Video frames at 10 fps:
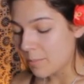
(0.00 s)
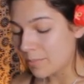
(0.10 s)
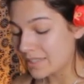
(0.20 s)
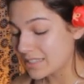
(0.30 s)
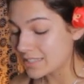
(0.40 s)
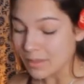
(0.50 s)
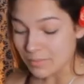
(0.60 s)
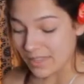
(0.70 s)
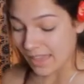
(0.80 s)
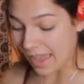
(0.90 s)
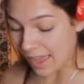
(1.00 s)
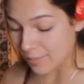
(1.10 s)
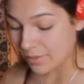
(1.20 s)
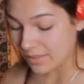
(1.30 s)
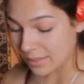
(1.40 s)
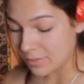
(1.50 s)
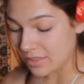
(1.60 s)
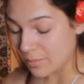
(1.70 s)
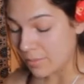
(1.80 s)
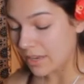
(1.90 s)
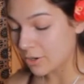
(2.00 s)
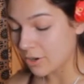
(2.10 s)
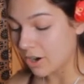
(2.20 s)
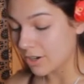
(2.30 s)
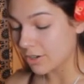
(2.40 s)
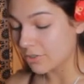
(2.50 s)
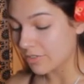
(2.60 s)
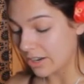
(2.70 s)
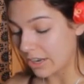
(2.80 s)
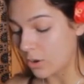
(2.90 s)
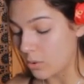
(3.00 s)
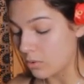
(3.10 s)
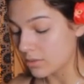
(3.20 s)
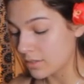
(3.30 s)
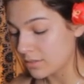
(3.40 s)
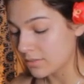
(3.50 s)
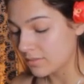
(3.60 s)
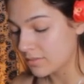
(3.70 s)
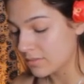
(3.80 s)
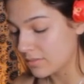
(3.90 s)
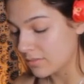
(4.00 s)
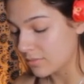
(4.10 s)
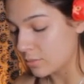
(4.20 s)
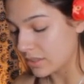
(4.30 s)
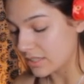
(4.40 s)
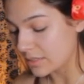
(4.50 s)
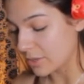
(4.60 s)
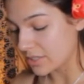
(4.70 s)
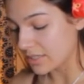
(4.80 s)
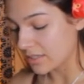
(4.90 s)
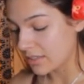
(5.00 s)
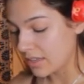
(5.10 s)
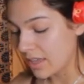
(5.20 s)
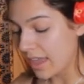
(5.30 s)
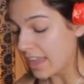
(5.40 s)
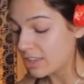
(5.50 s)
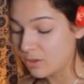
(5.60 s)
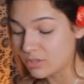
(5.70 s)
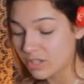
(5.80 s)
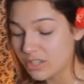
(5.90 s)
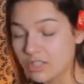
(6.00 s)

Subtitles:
But something happened, Libra, that made your heart go very cold with this person. And you turned